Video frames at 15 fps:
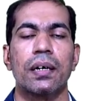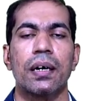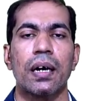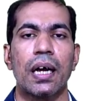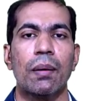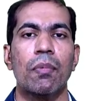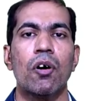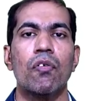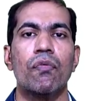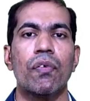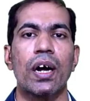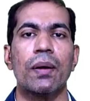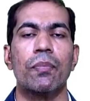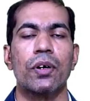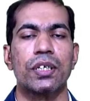above
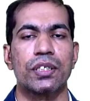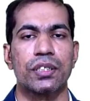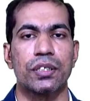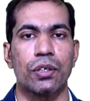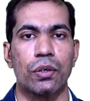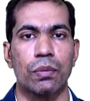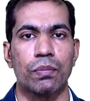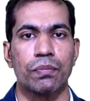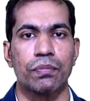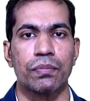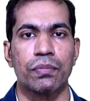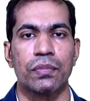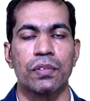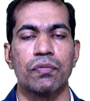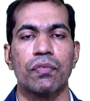5.0
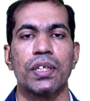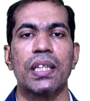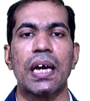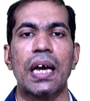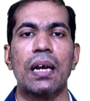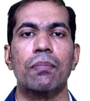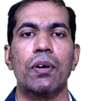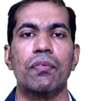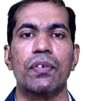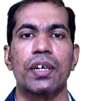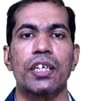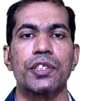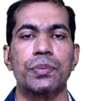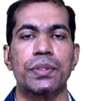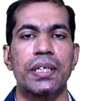with the help of
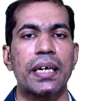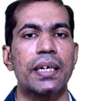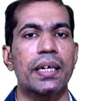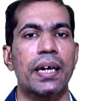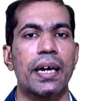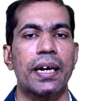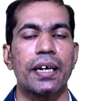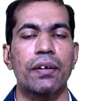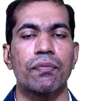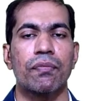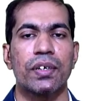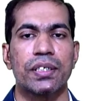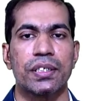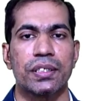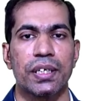crisp set and
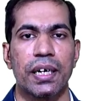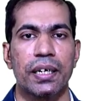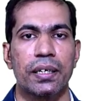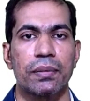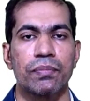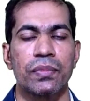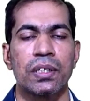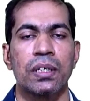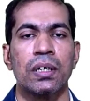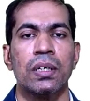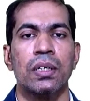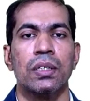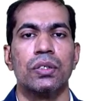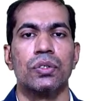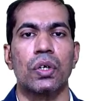fuzzy set.
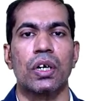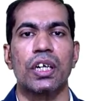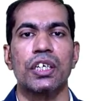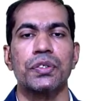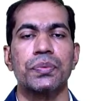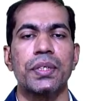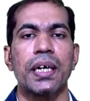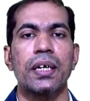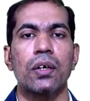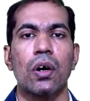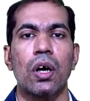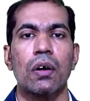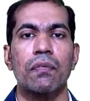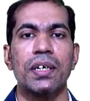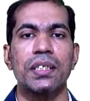So crisp set
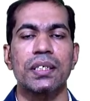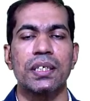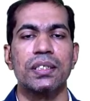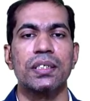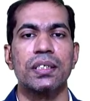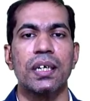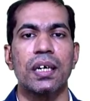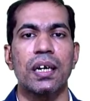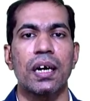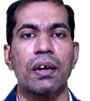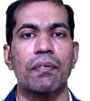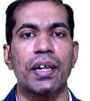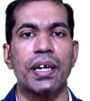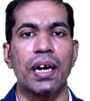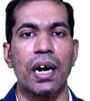always consider a
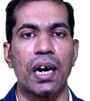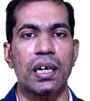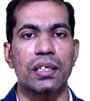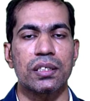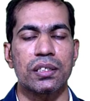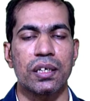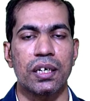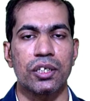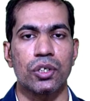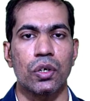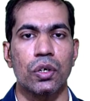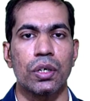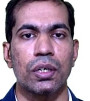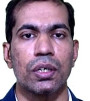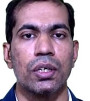very harsh
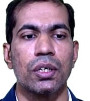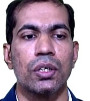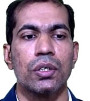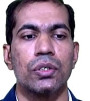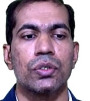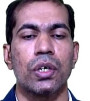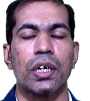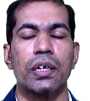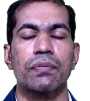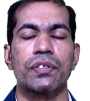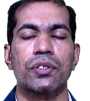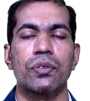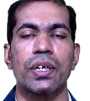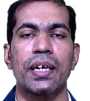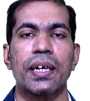threshold. So if
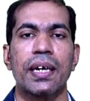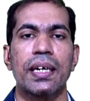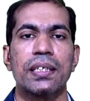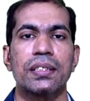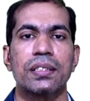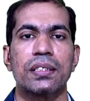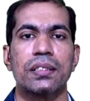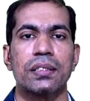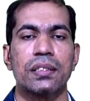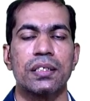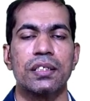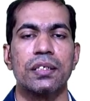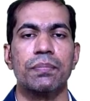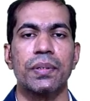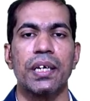student has
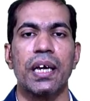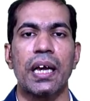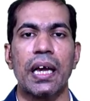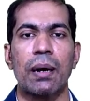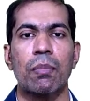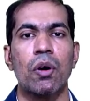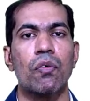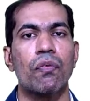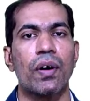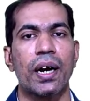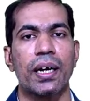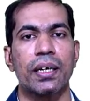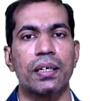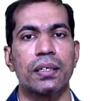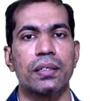CGPA above
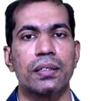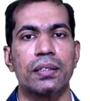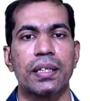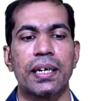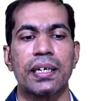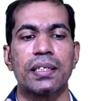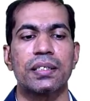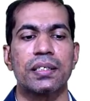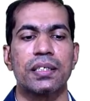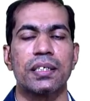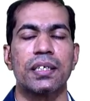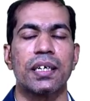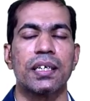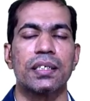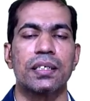5, then he is
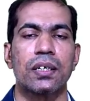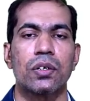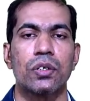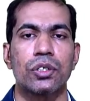treated as a good